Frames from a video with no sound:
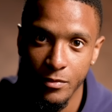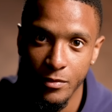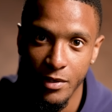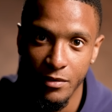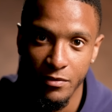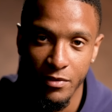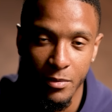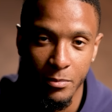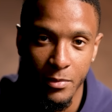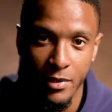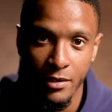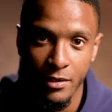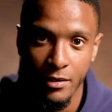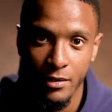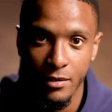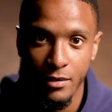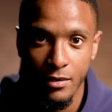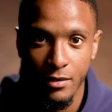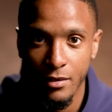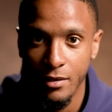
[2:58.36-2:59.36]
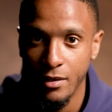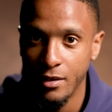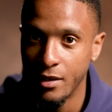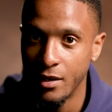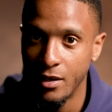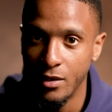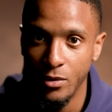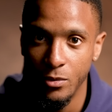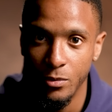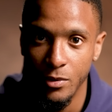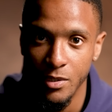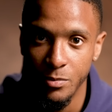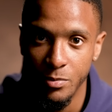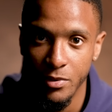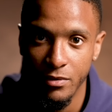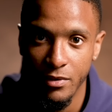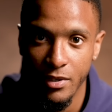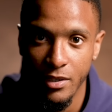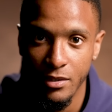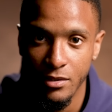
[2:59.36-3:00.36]
If I'm in, I'll always
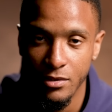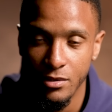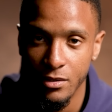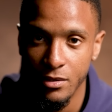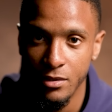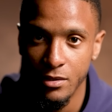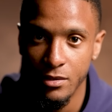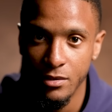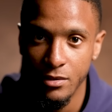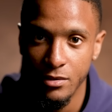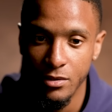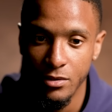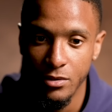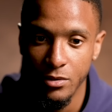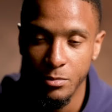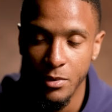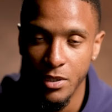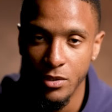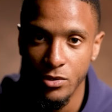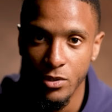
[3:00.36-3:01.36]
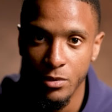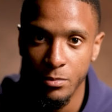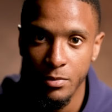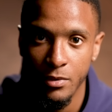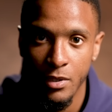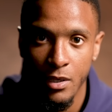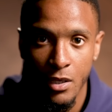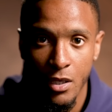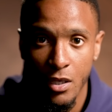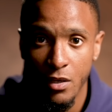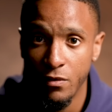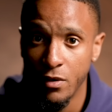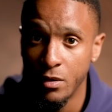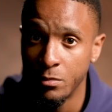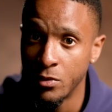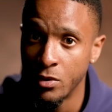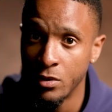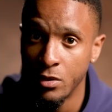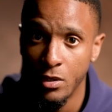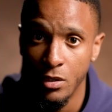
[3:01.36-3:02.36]
be ready to, to do my job. If
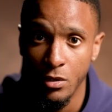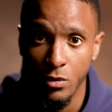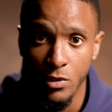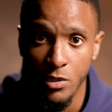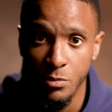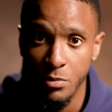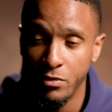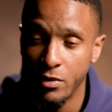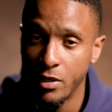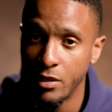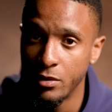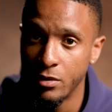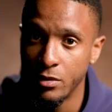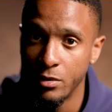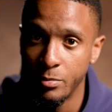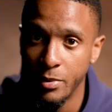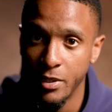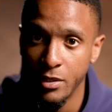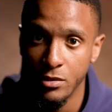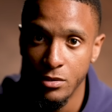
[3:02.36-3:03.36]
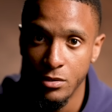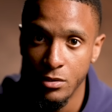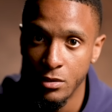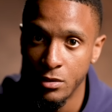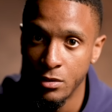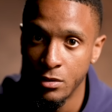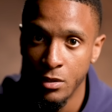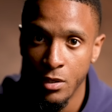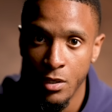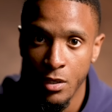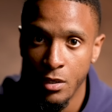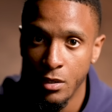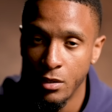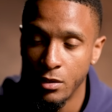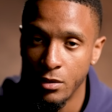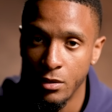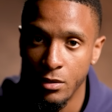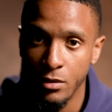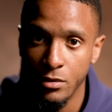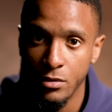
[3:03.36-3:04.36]
I'm not, I'll always be ready on the bench to,
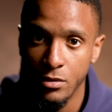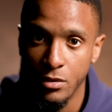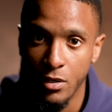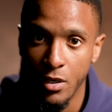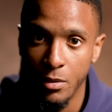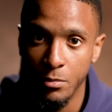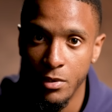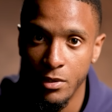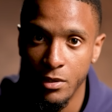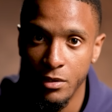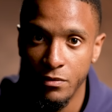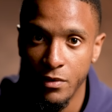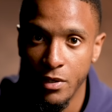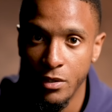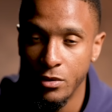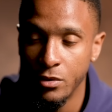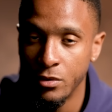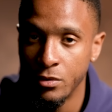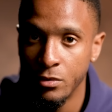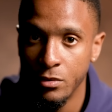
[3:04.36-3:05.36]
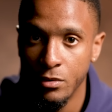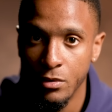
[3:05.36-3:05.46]
you know, to come on if I do